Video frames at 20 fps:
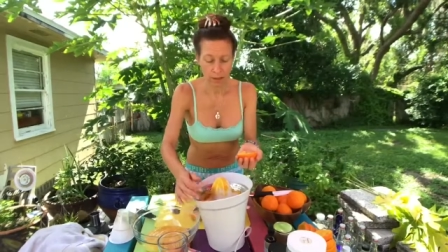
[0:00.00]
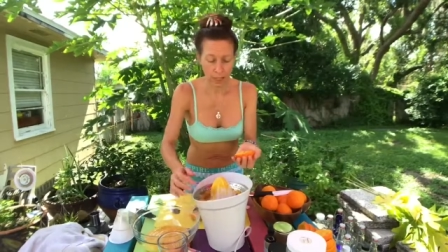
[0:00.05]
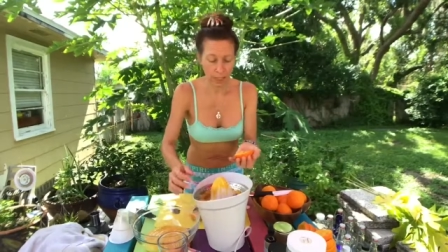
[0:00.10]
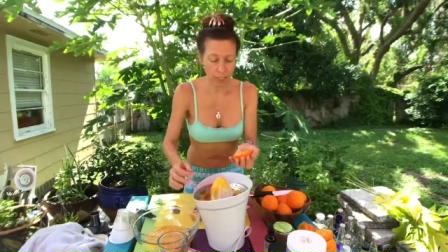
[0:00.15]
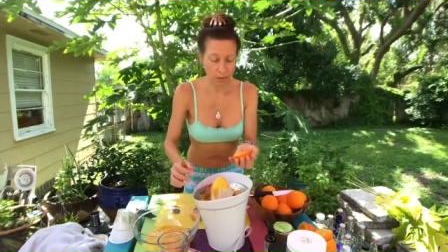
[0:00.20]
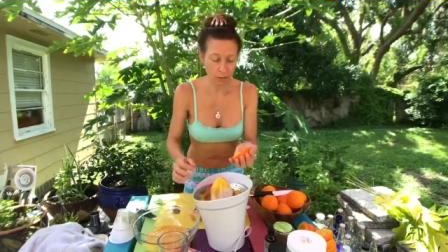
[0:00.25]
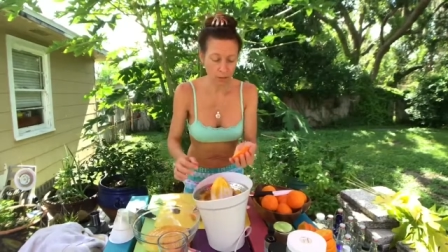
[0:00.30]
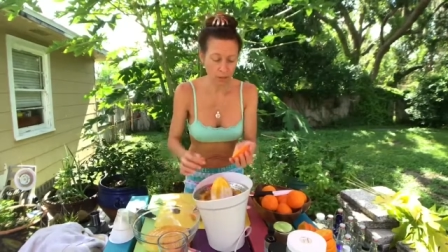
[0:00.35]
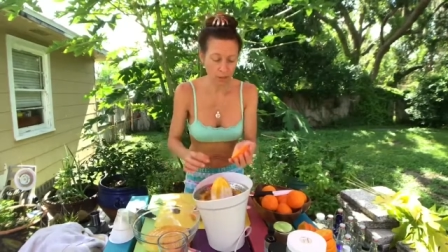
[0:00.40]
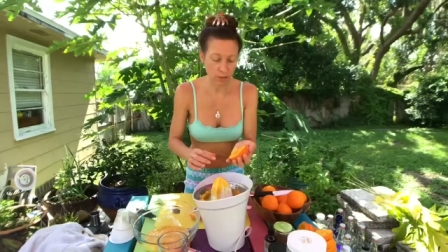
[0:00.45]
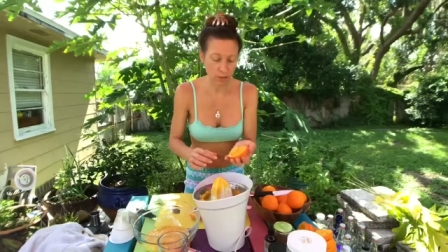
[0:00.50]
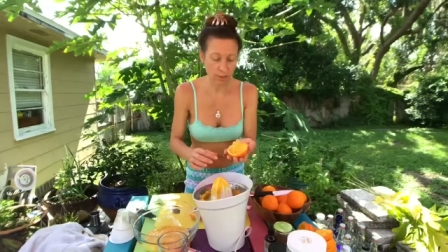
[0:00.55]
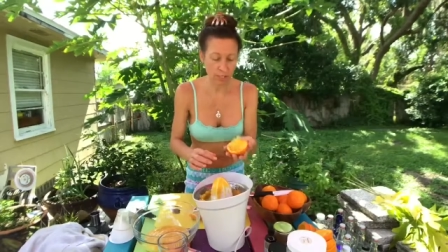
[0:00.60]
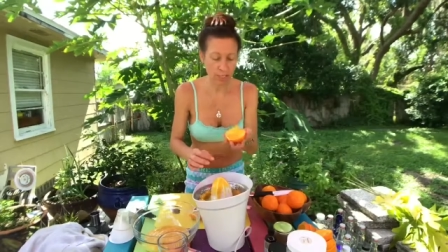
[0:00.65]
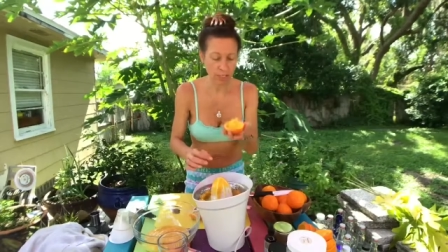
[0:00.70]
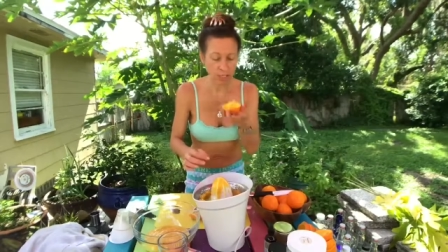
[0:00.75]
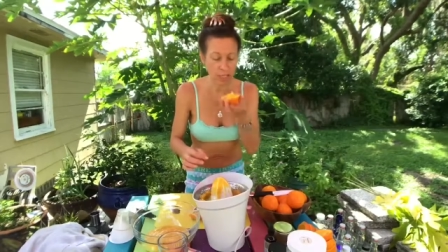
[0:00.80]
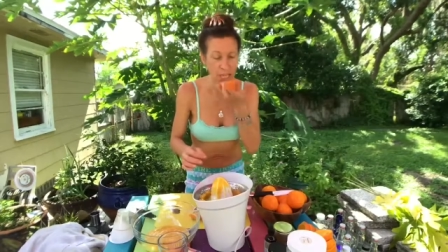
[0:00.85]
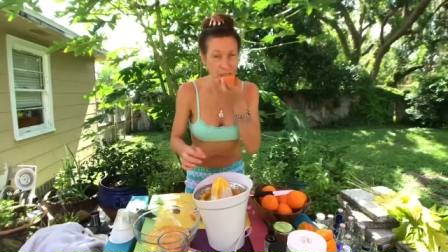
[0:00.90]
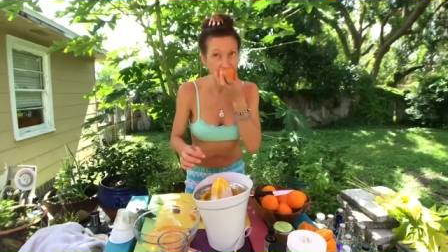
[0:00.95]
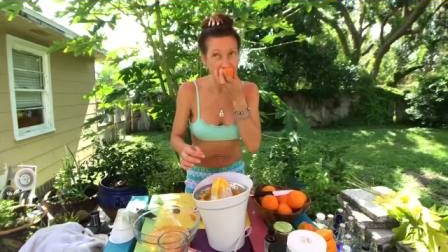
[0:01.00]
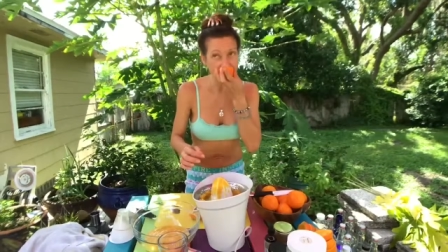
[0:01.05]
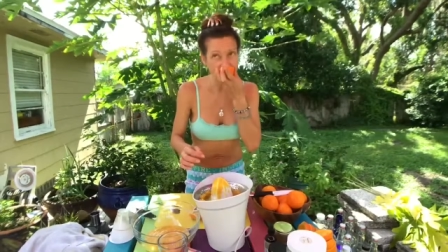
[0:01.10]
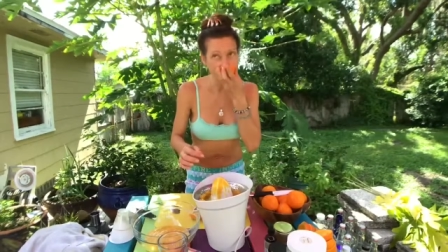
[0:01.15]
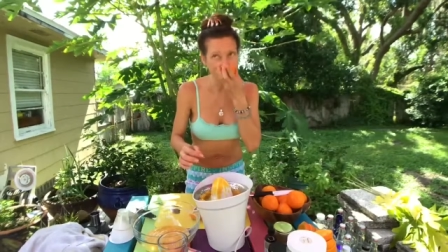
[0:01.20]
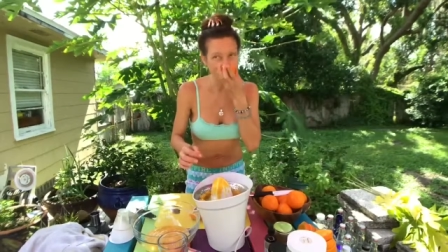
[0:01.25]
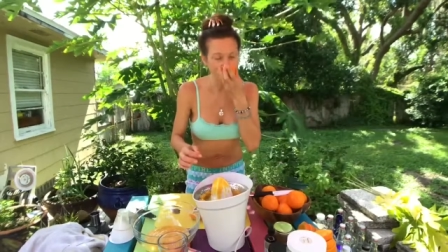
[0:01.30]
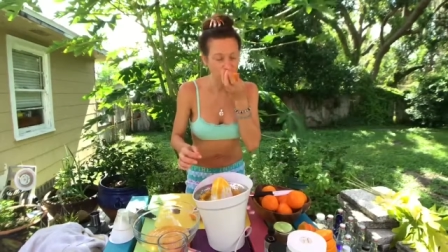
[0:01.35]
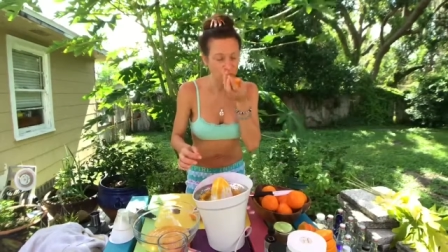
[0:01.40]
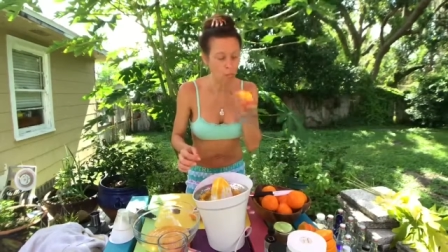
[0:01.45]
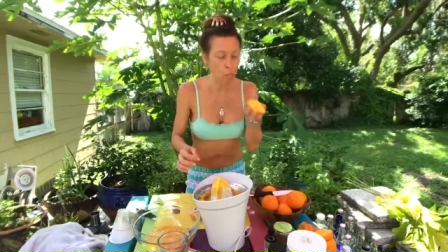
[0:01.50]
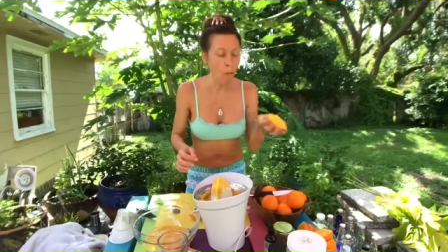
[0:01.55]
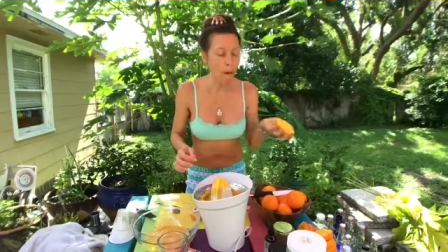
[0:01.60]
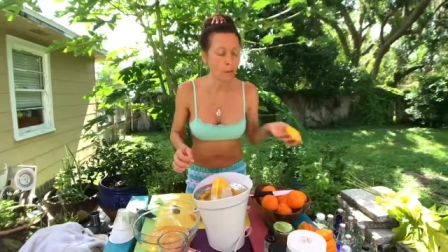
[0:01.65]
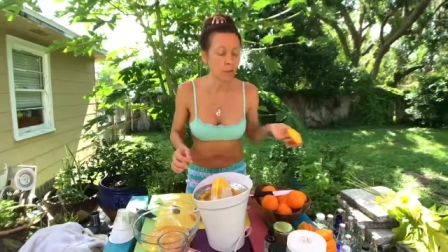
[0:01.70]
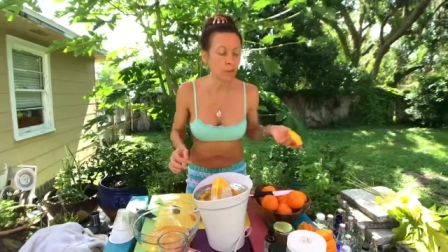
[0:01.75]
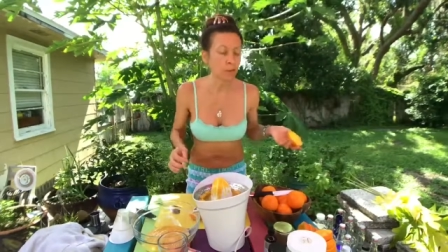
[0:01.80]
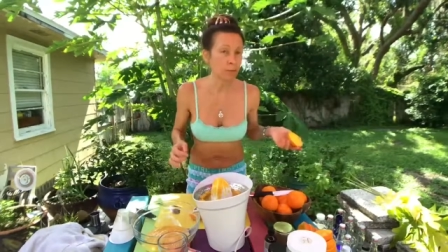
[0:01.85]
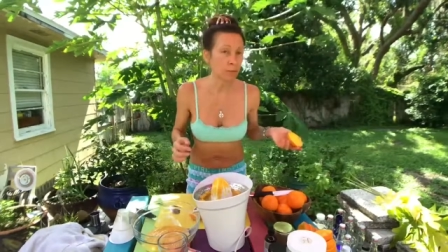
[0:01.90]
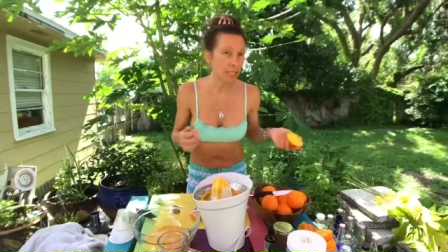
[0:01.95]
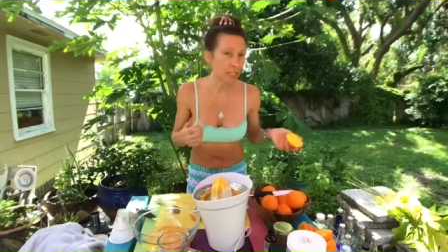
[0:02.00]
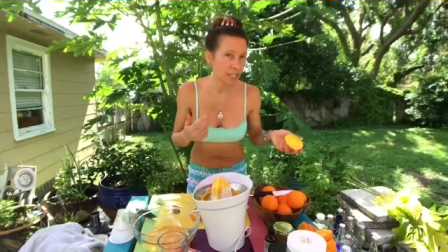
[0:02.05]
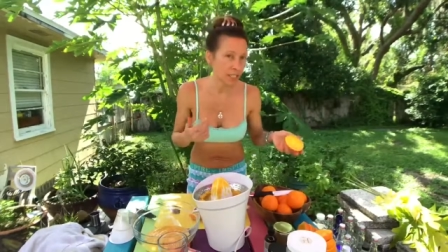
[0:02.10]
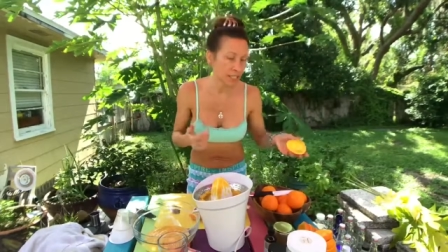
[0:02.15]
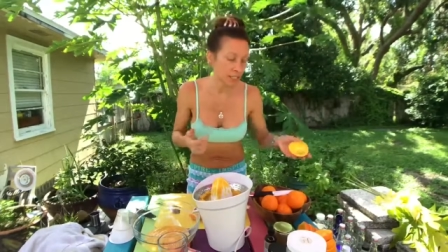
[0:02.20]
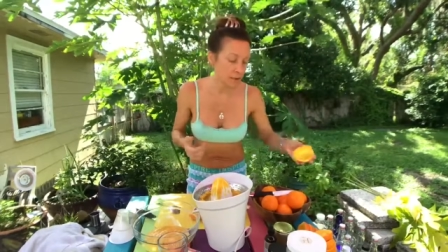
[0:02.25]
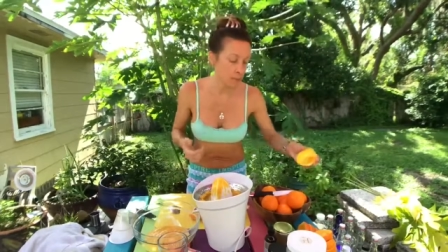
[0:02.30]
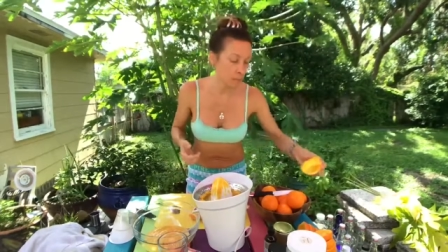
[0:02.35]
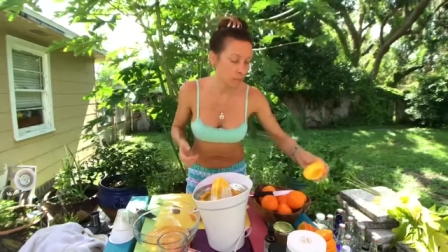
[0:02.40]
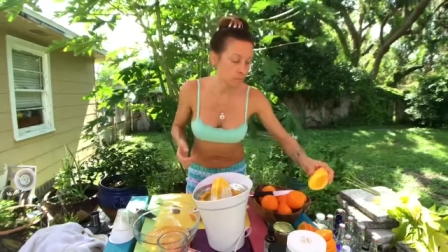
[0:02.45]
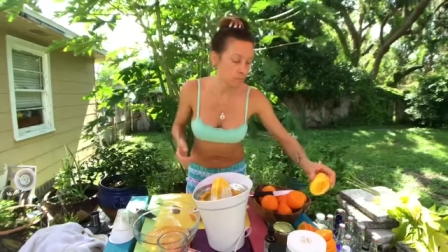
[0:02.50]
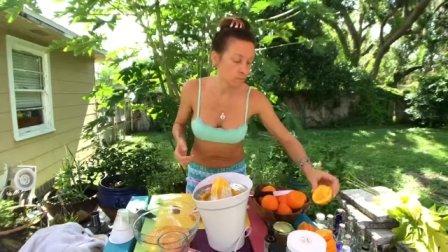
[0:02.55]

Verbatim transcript: Animals speak speaking